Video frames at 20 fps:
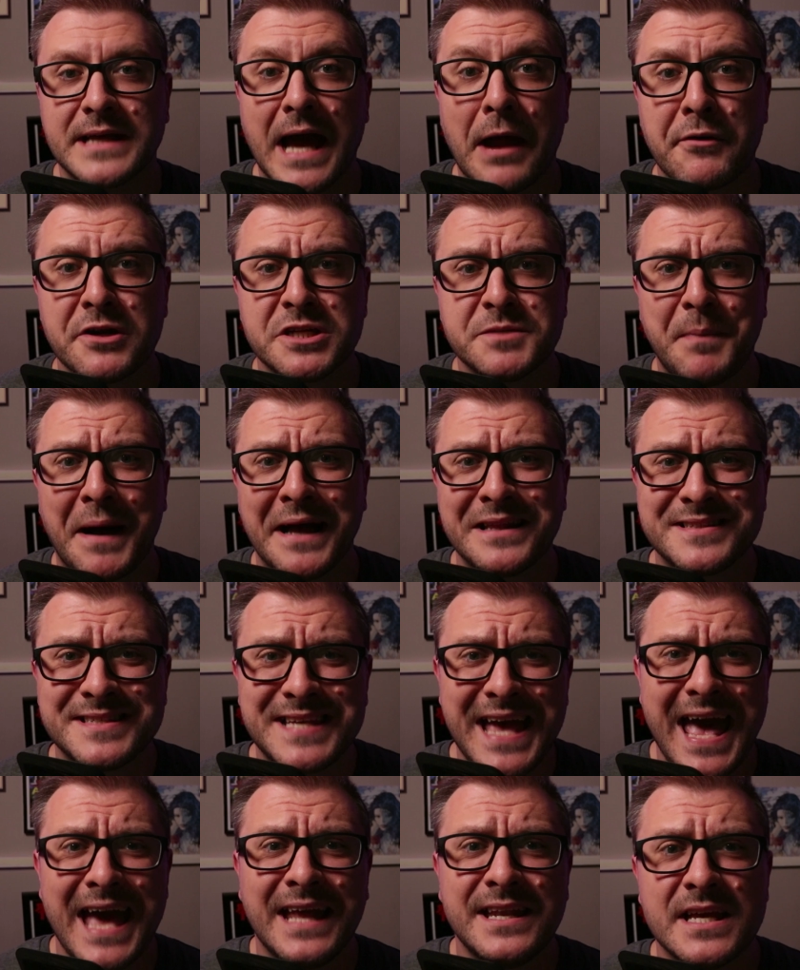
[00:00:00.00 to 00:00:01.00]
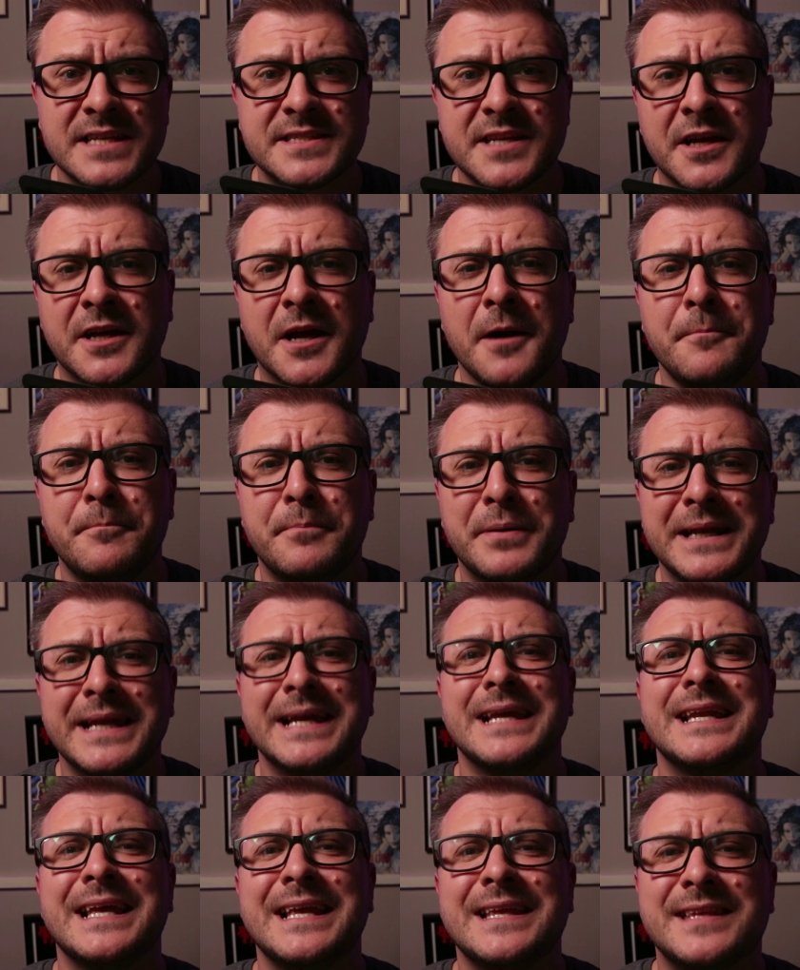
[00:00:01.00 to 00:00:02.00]
GarageBand 10 is a
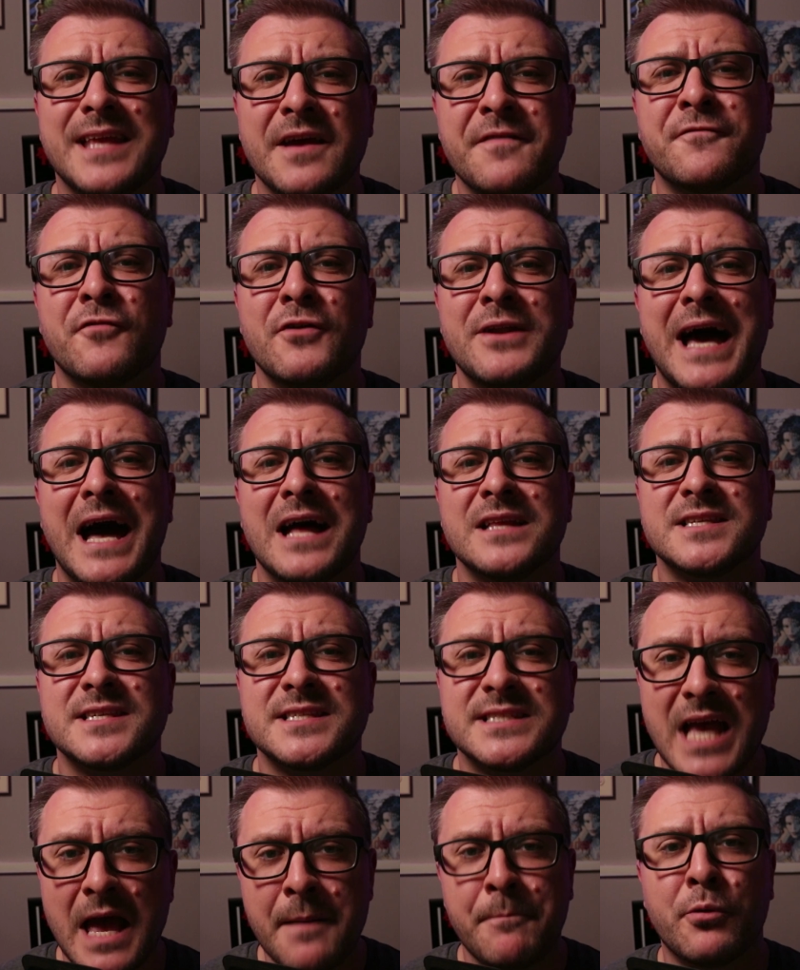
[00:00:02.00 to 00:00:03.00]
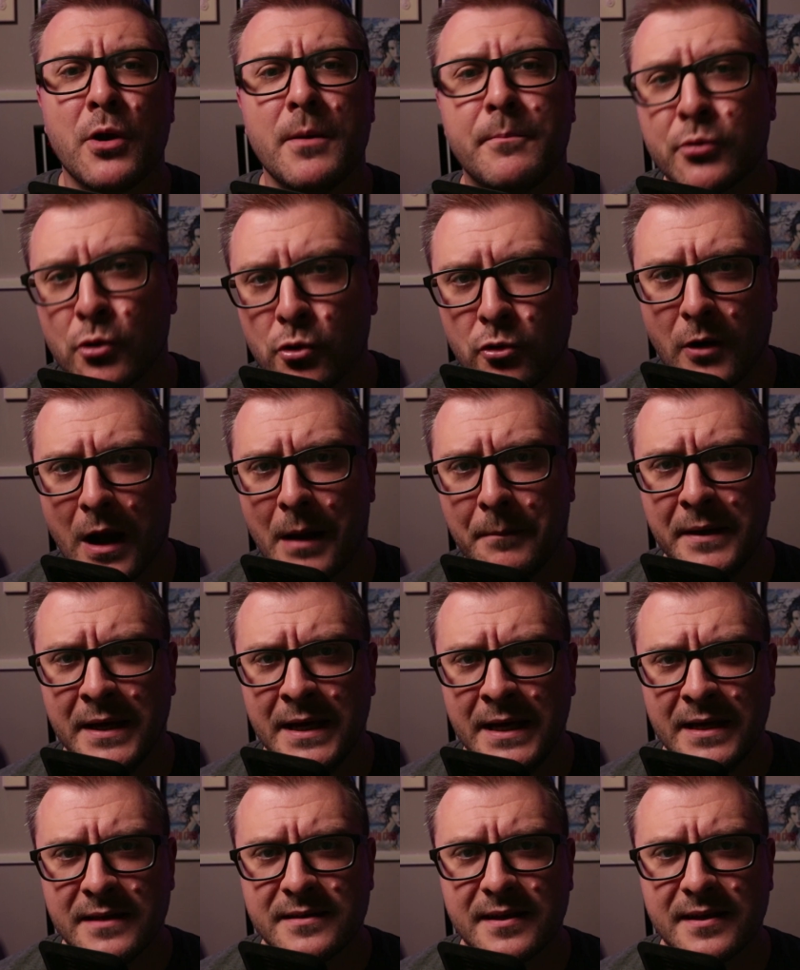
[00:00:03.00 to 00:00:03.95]
completely different and separate program